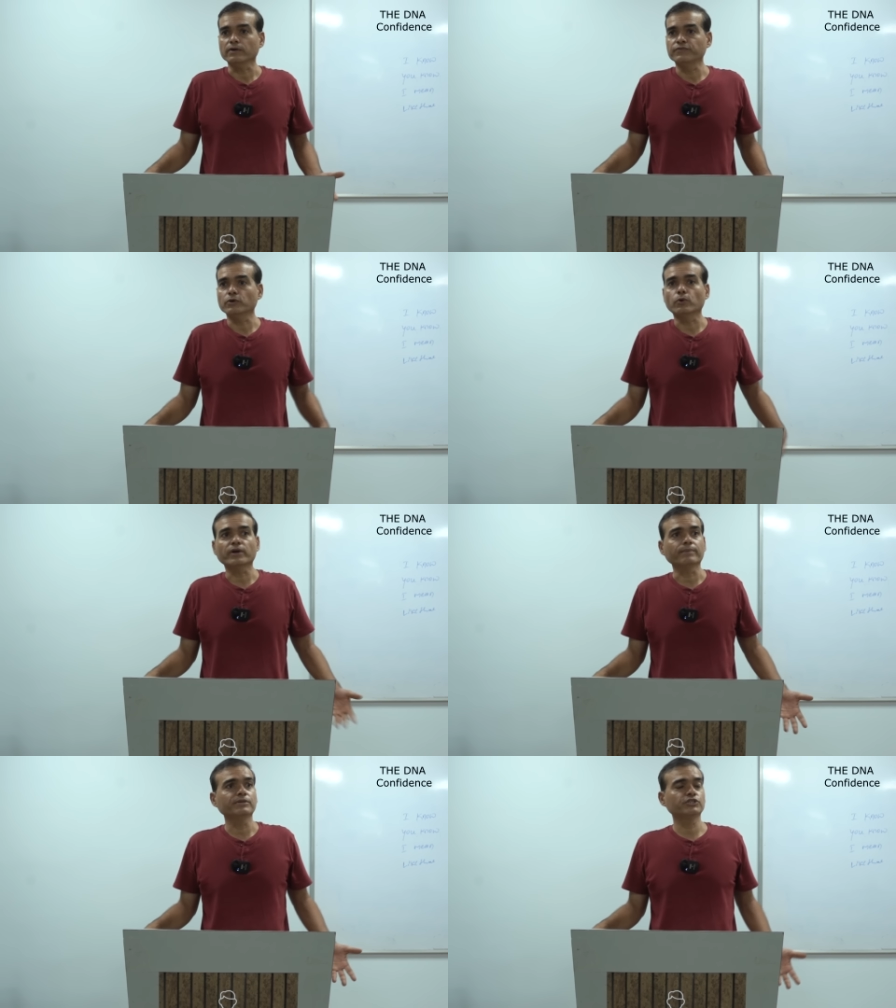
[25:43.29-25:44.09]
if you're
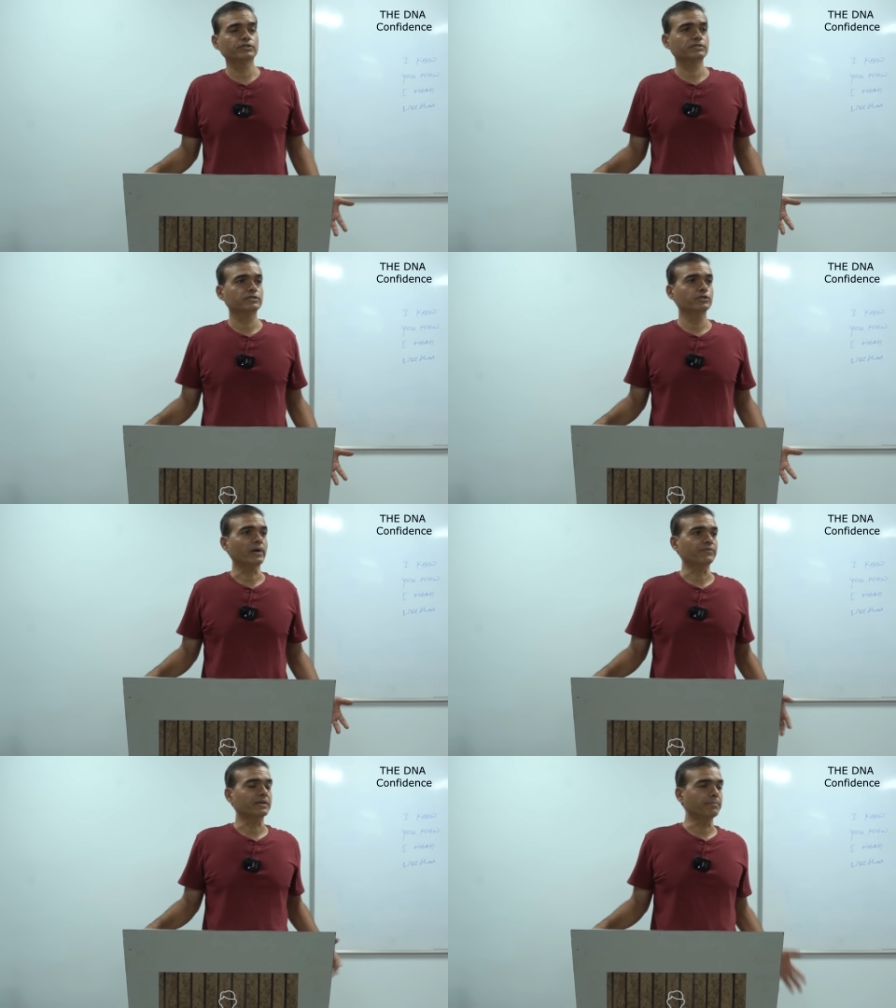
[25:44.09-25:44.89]
over ambitious, you
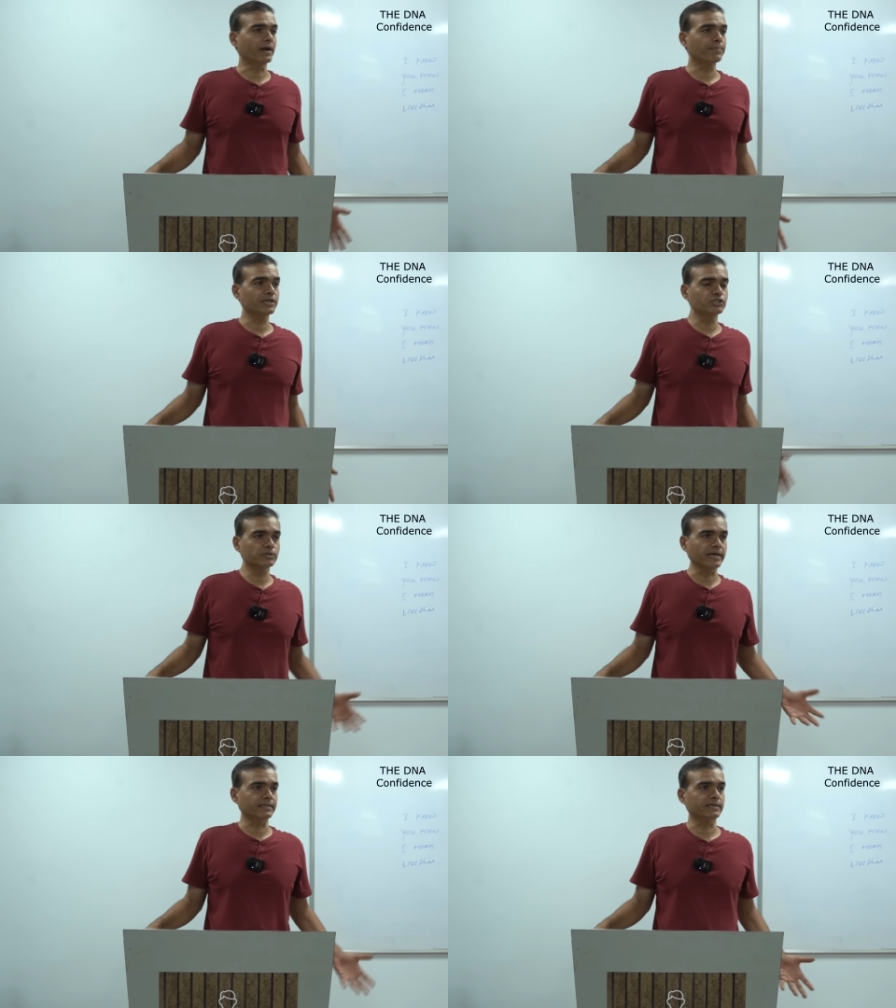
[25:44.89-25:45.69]
have that blood
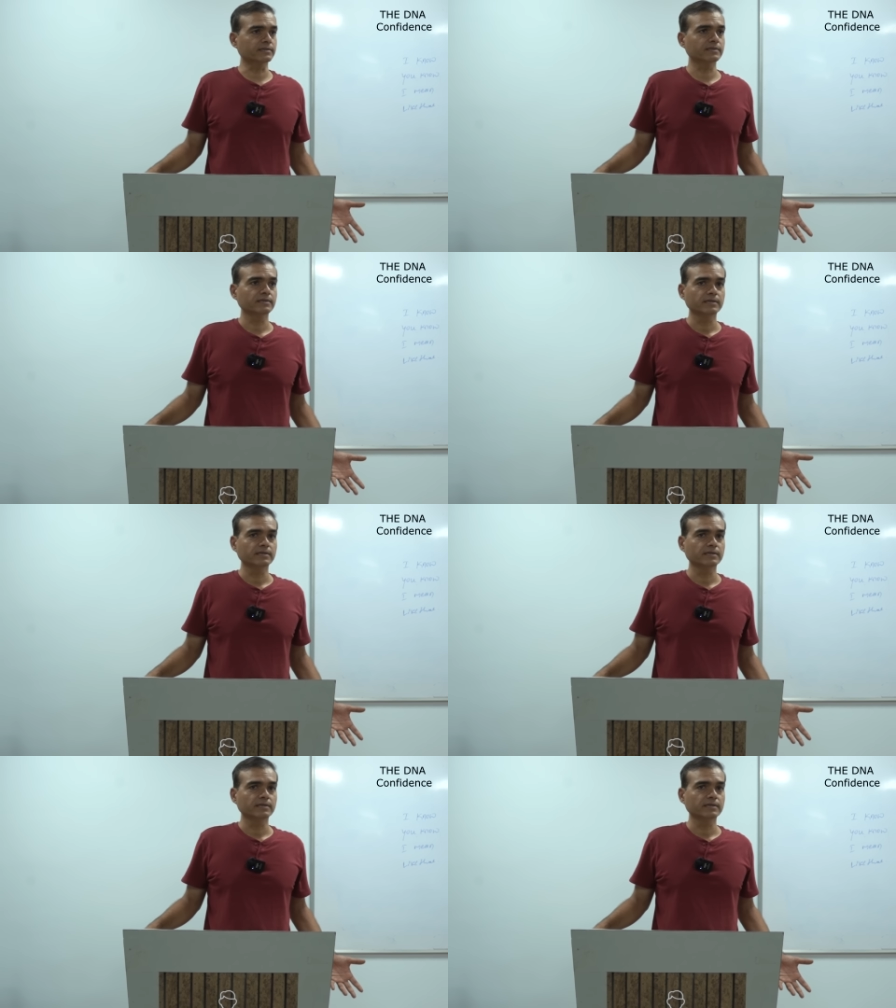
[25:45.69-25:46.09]
pressure and that